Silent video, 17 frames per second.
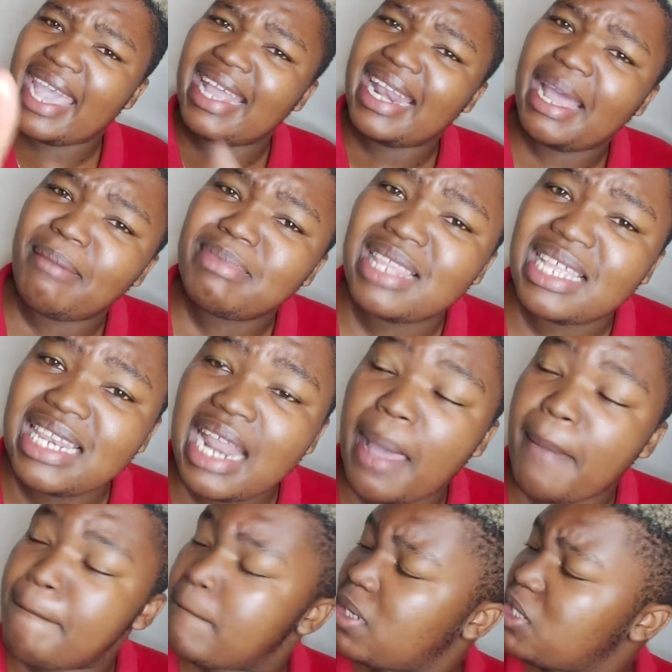add up the
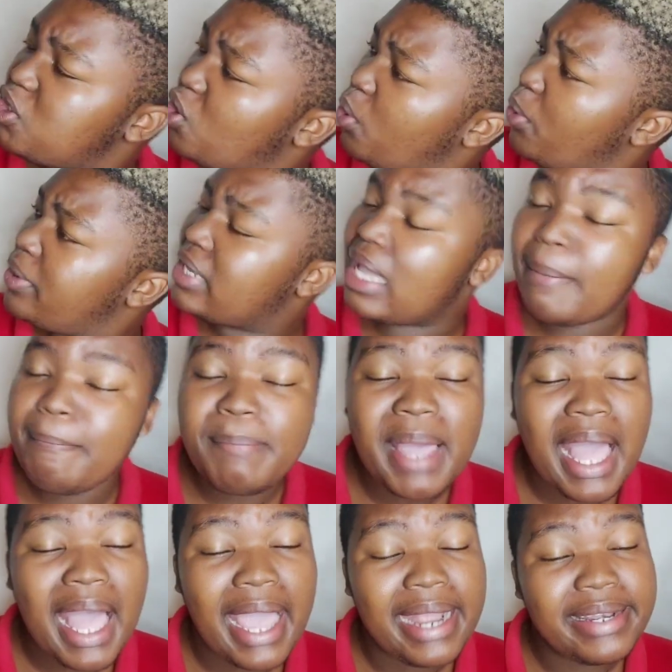numbers or
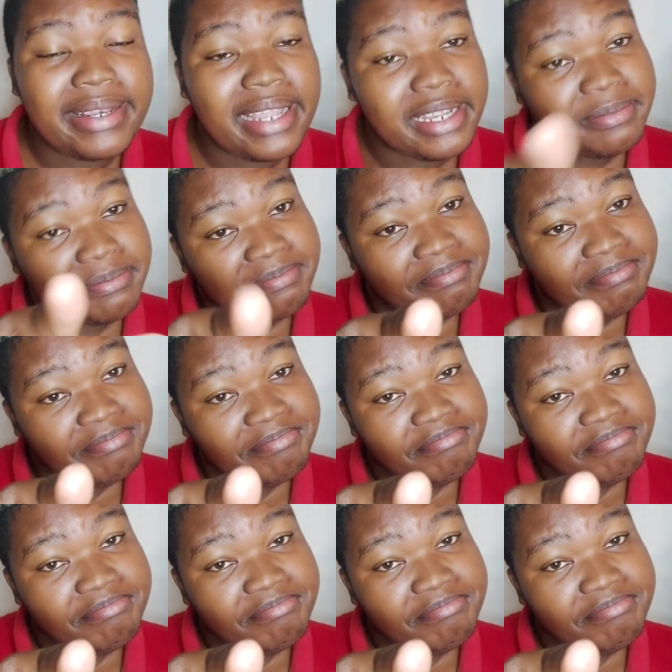get behind it.